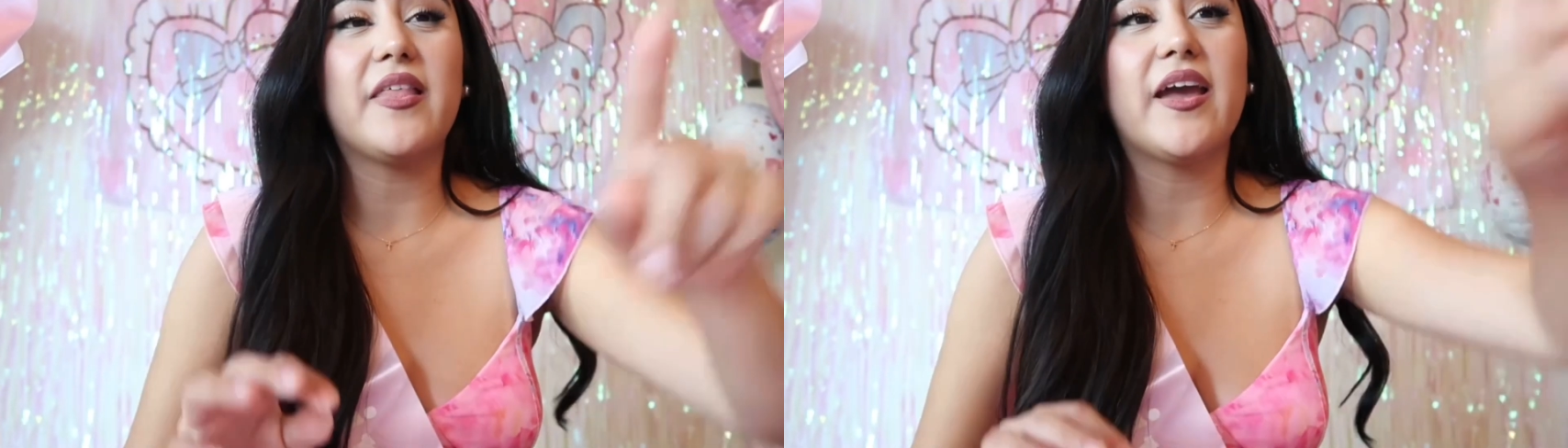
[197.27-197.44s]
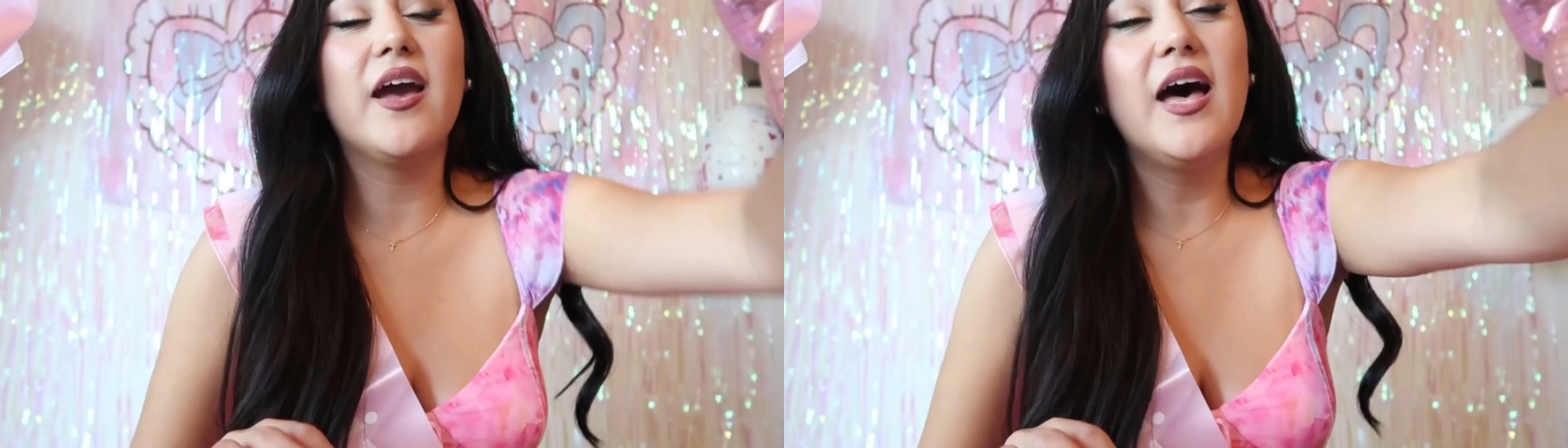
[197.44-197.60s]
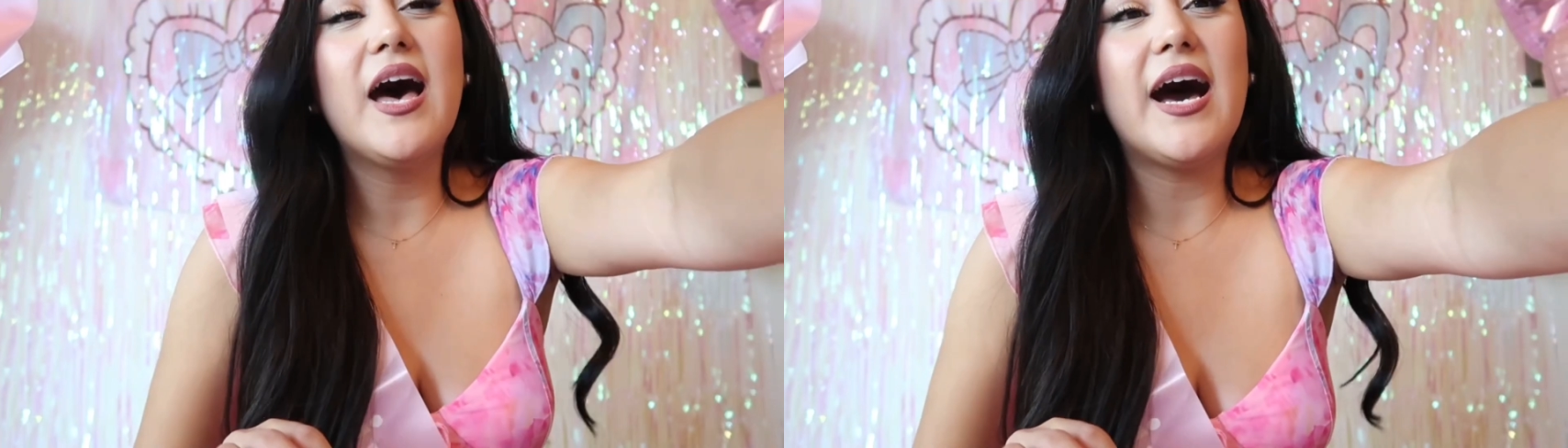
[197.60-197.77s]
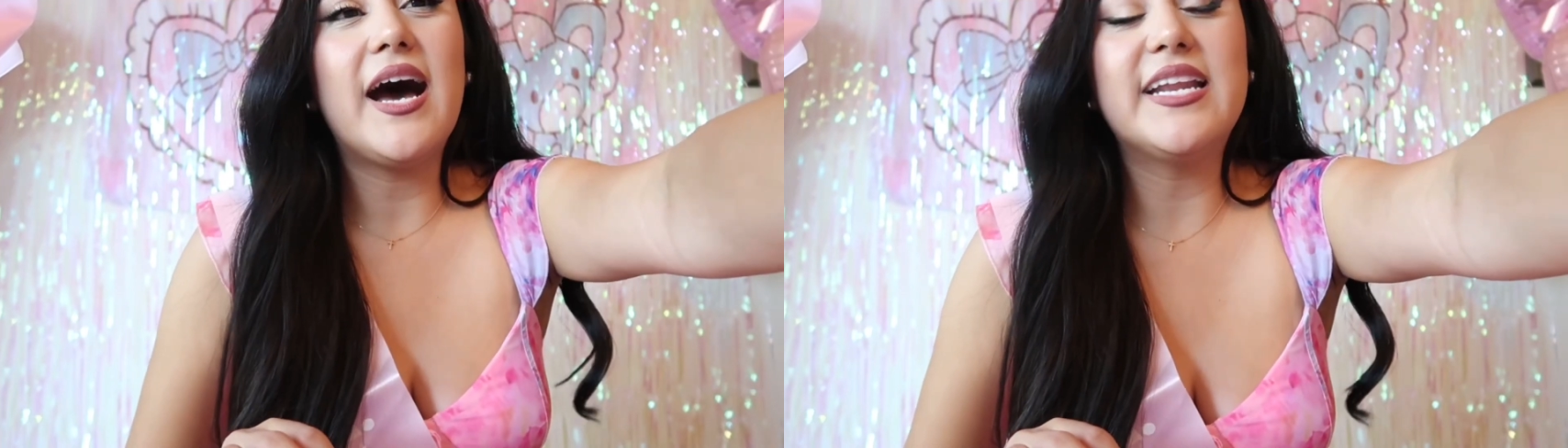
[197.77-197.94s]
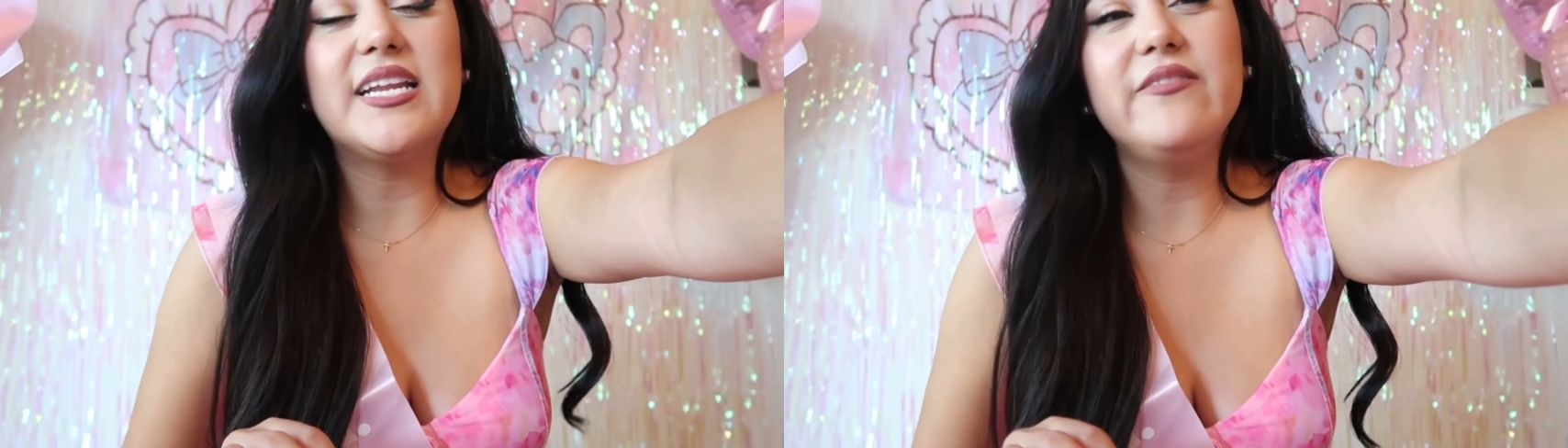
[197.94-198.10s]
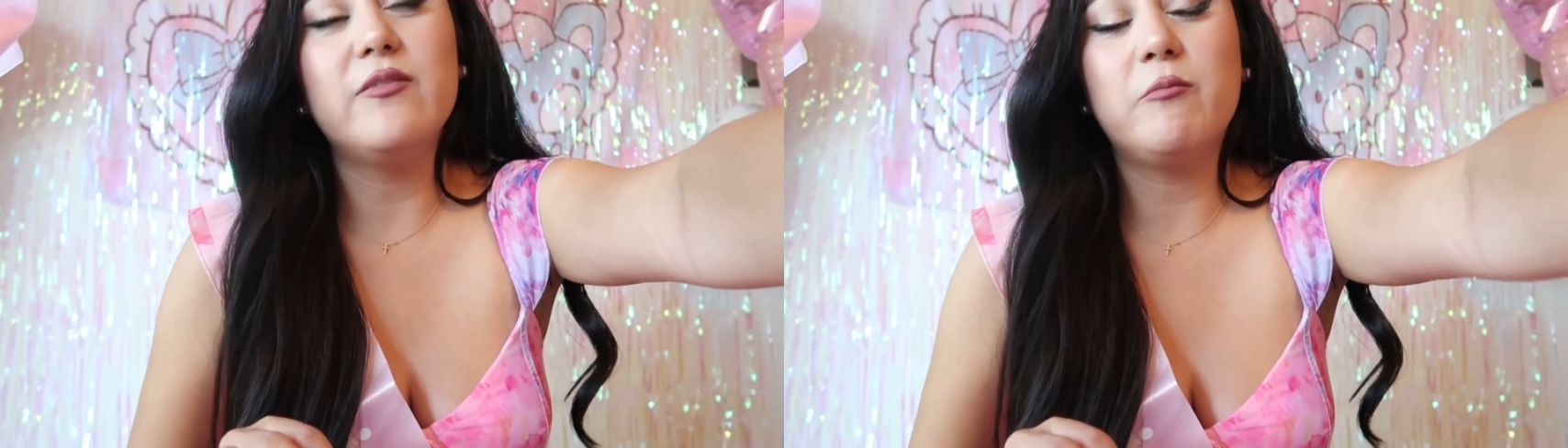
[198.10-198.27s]
Like, I
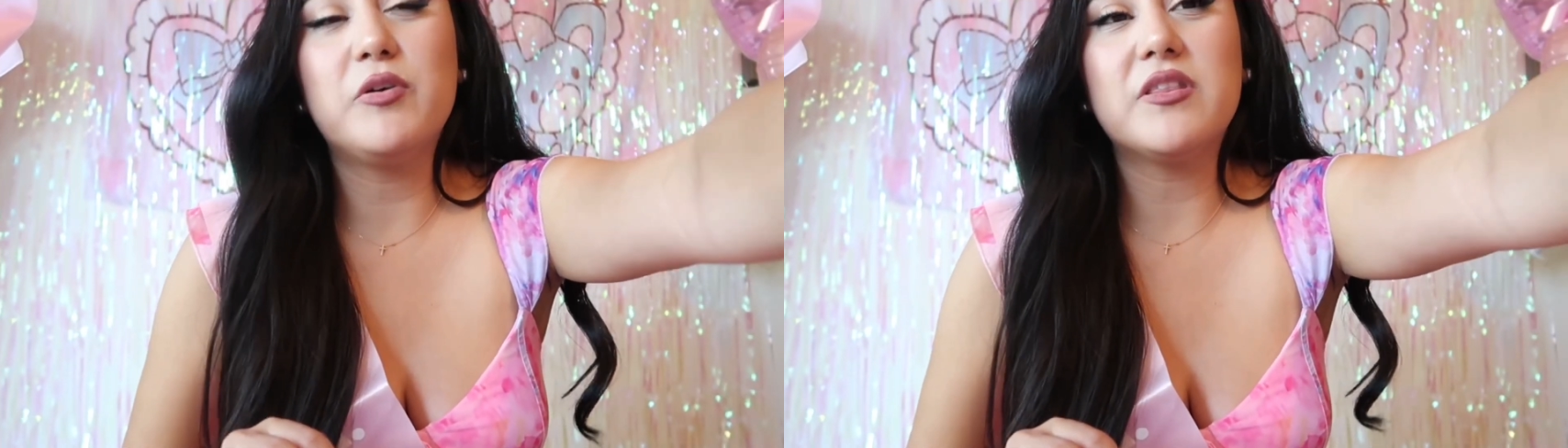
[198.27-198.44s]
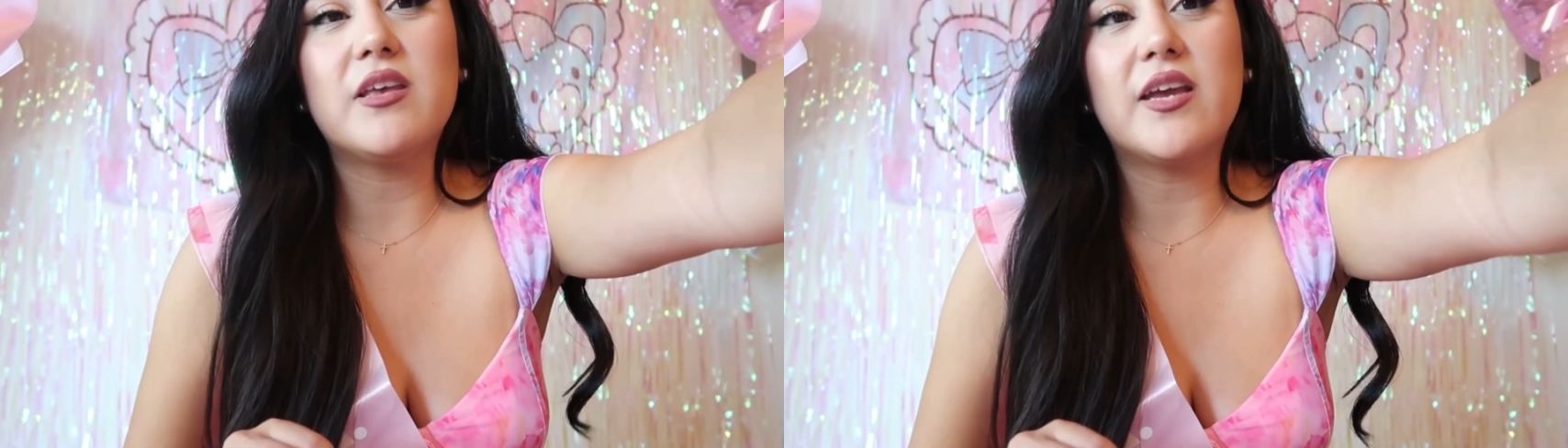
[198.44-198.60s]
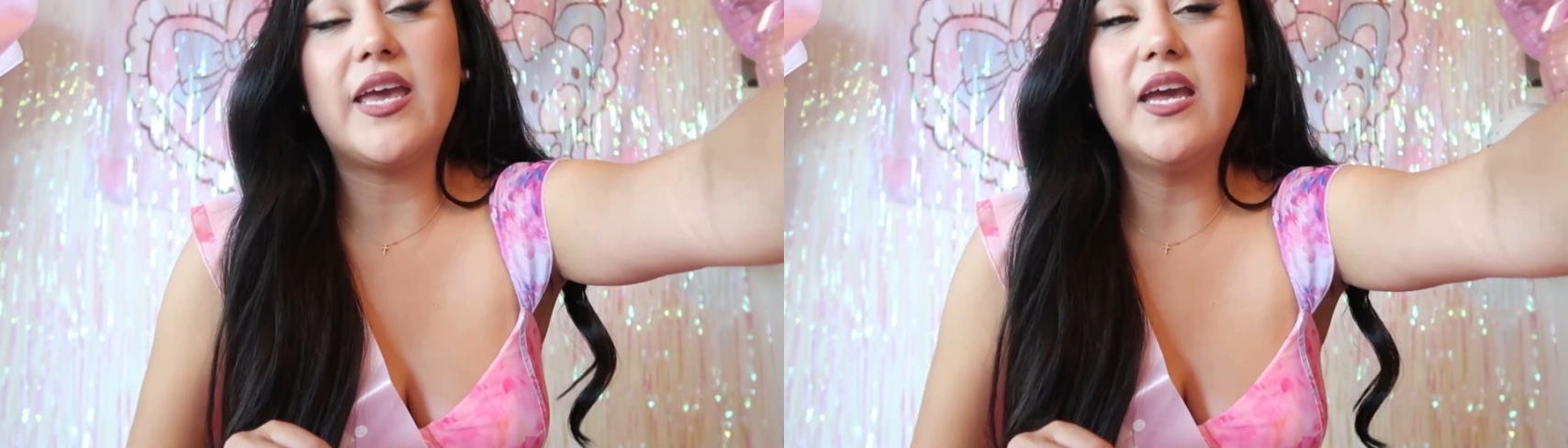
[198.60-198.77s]
didn't even put that